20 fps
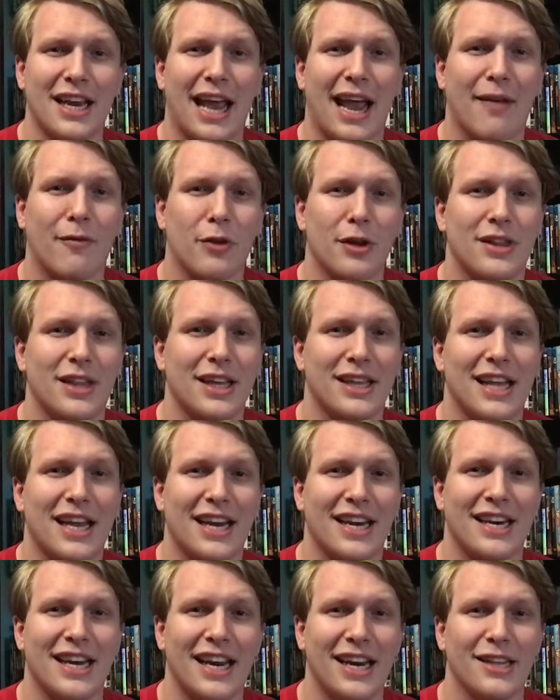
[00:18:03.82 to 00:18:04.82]
everything that
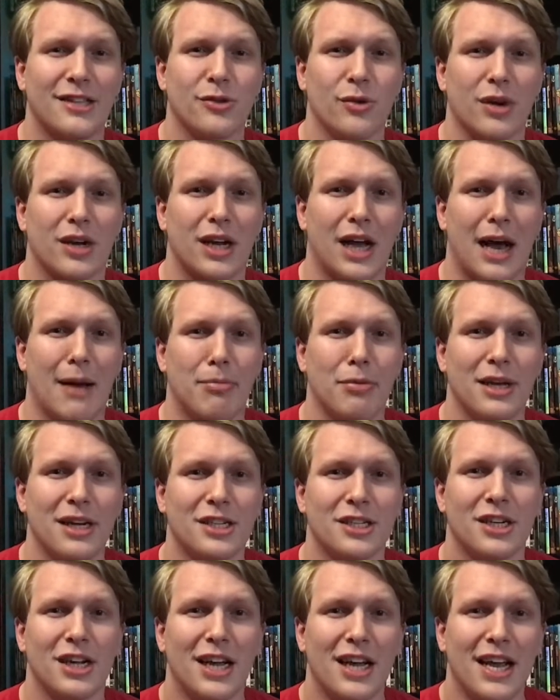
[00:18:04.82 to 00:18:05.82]
it needed to
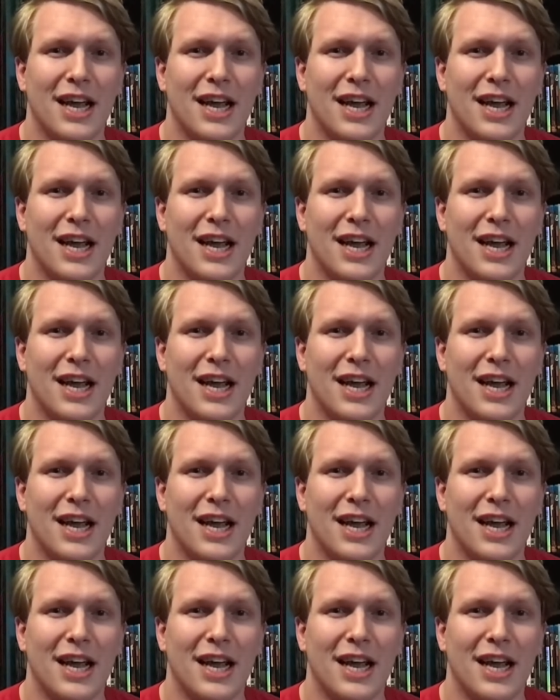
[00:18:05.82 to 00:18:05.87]
accomplish.